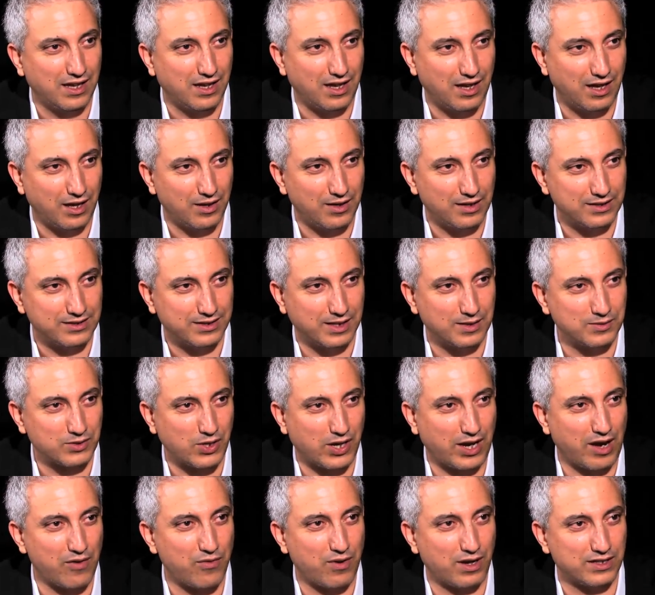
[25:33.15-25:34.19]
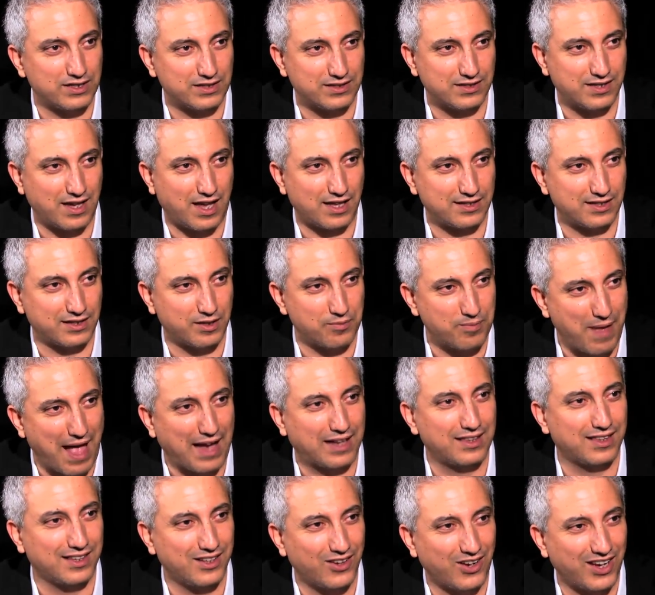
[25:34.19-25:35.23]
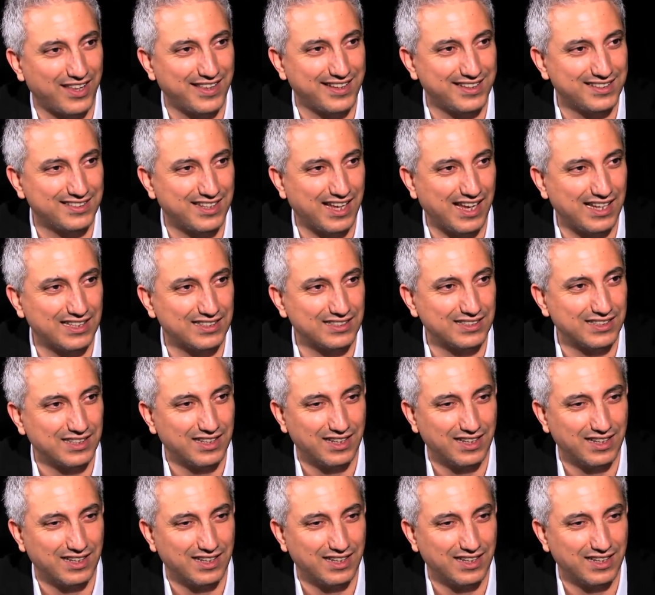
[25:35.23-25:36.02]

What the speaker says: it seems like everyone just starts at the back of the eye these days.